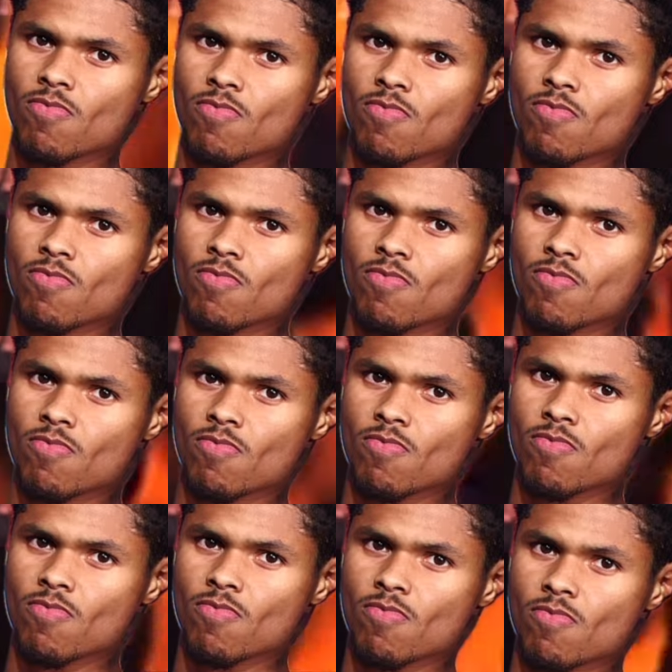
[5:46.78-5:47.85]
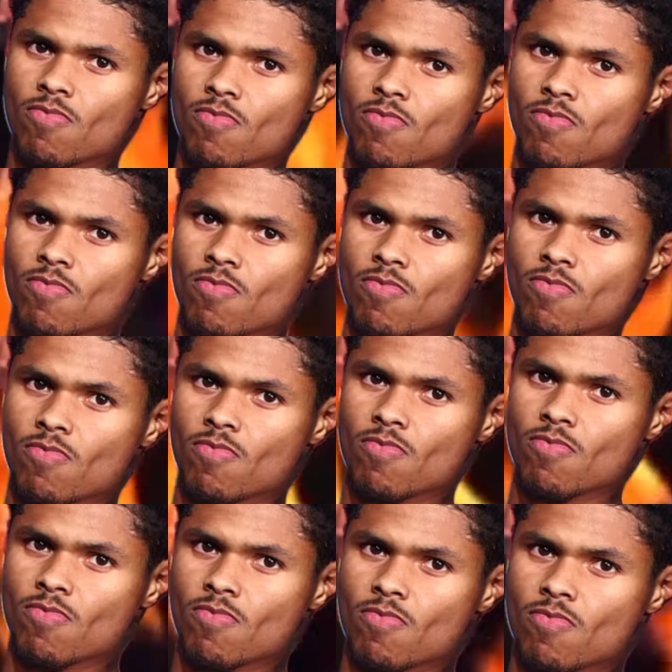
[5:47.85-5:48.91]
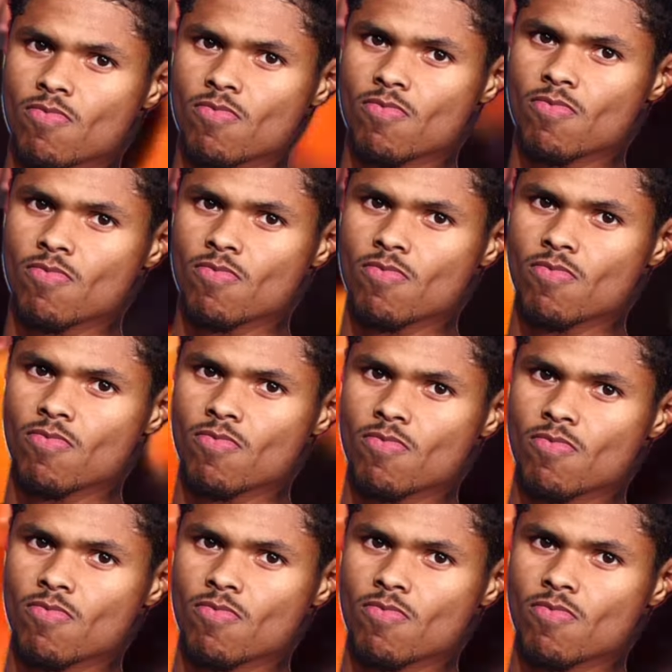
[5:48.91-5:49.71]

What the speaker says: No words are spoken by the person on screen.